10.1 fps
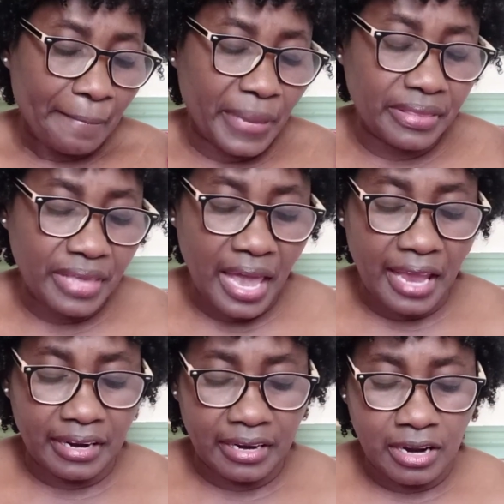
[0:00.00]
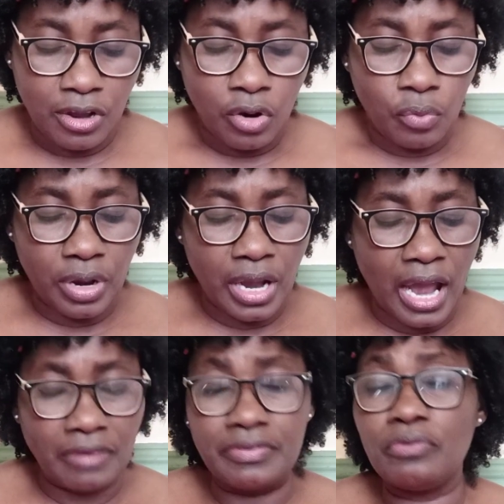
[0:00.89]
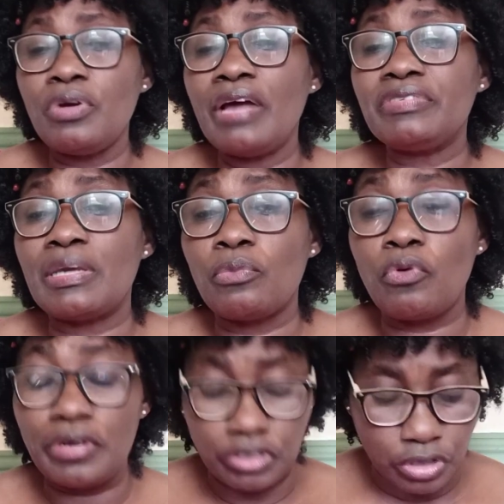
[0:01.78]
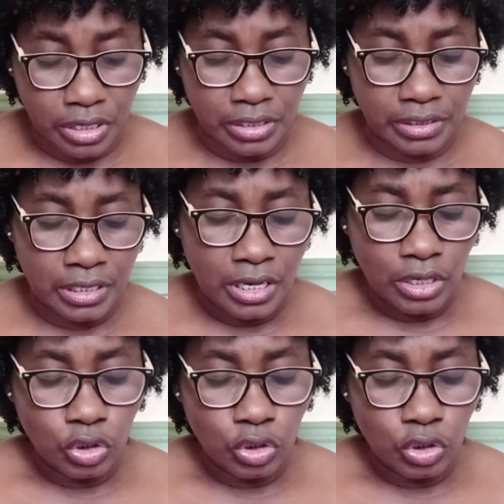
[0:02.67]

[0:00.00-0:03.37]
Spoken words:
But then we have some questions